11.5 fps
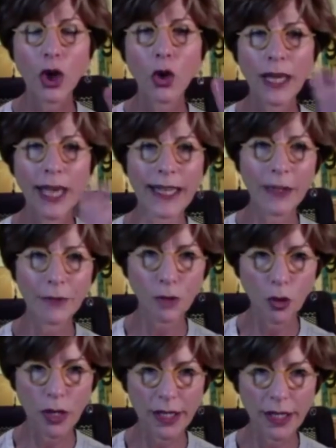who can
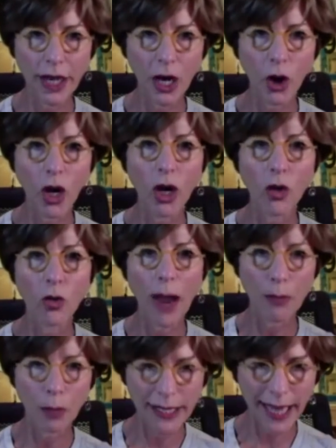influence their
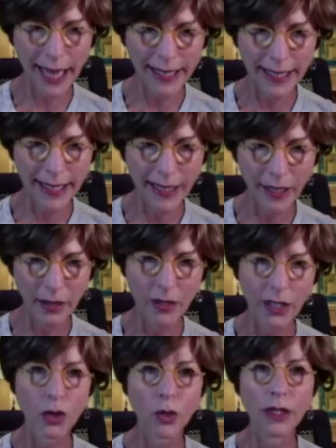
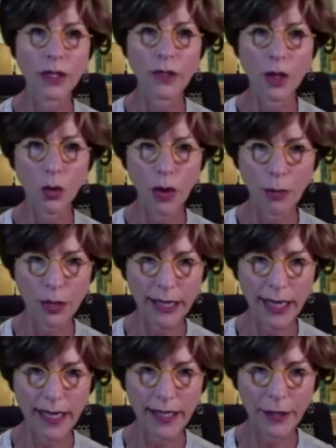representatives, because we live in a
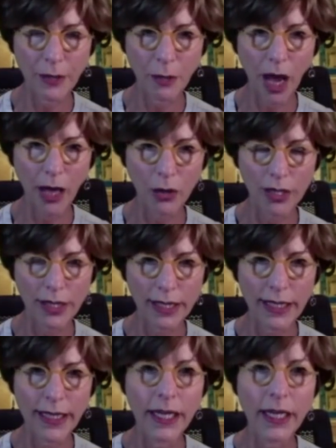representative
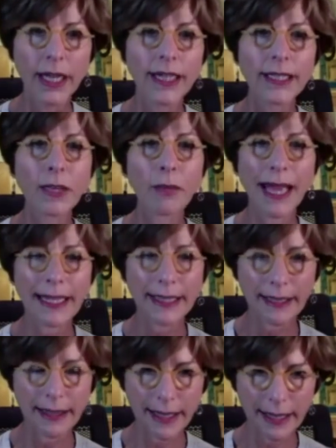democracy, to
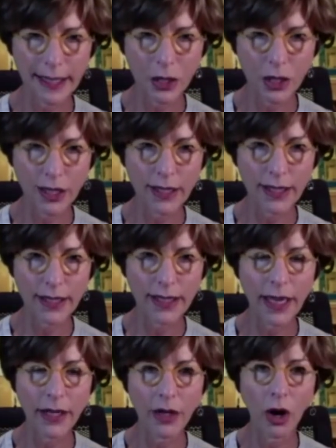make decisions
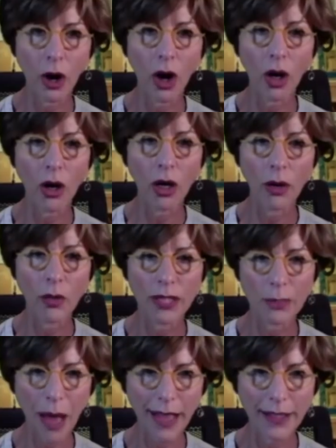that are
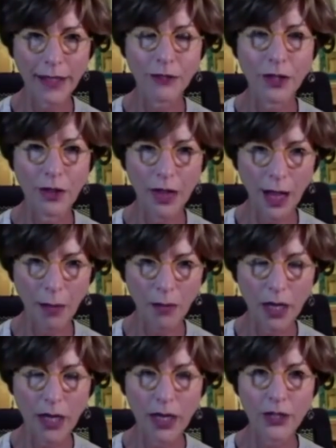responsive to them.
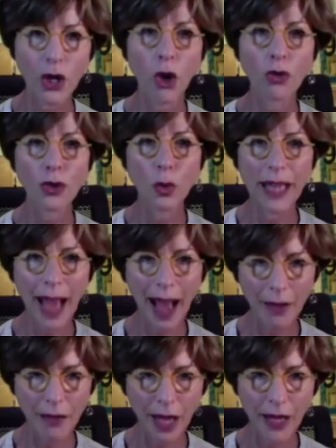So do we
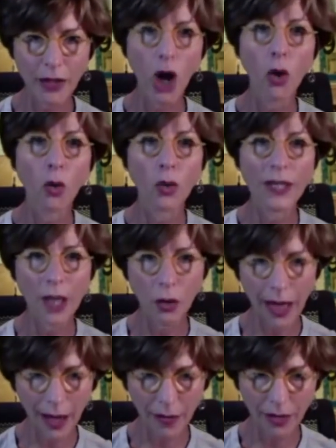have that? No, we
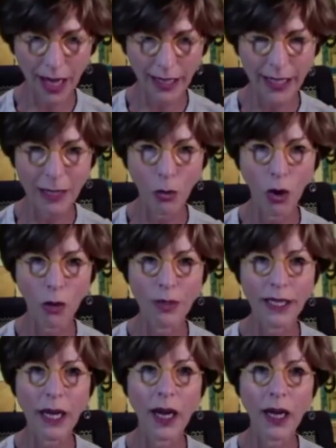don't have that anymore
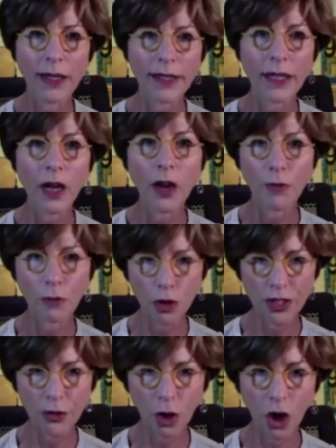because,
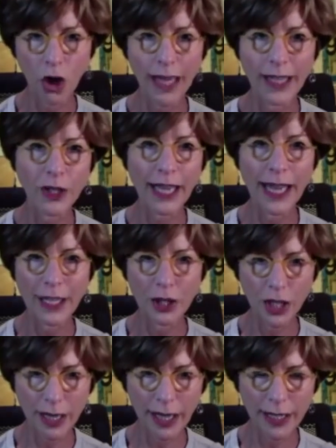first of all,
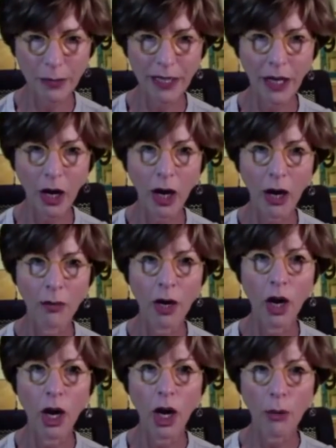education has become
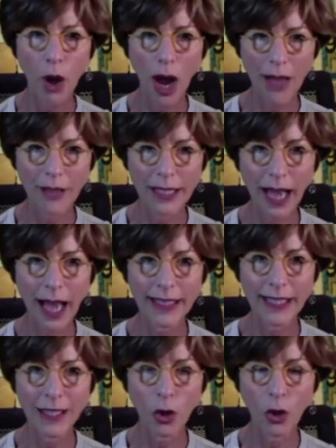
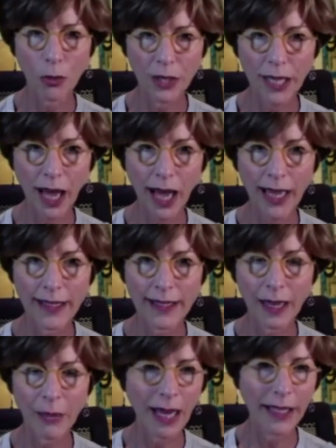privatized and
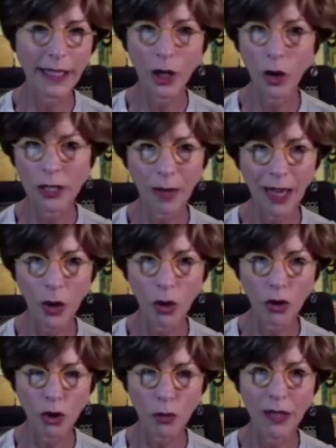corporatized. I'm not going to go into my
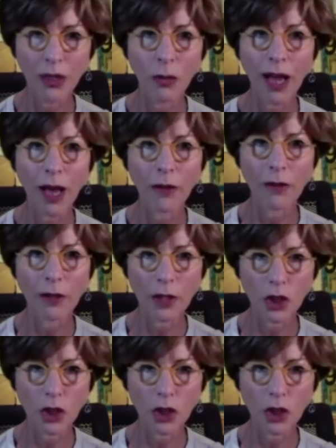whole spiel about